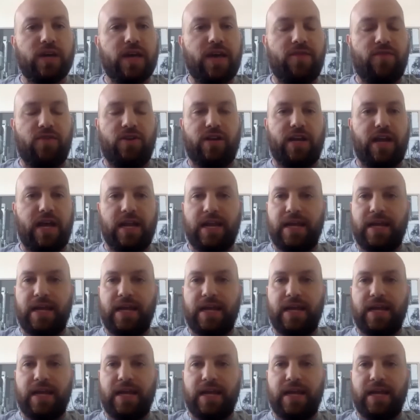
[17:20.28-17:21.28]
every day? Like,
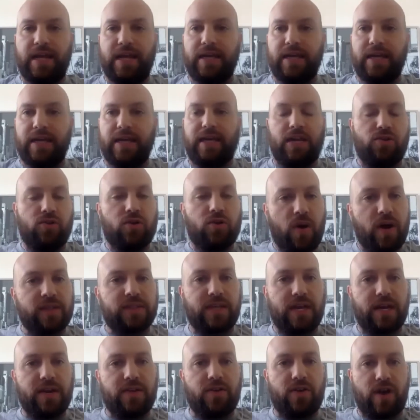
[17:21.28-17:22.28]
can you go
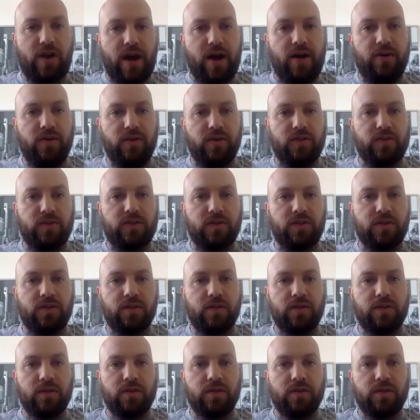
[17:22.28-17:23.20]
outside of your house?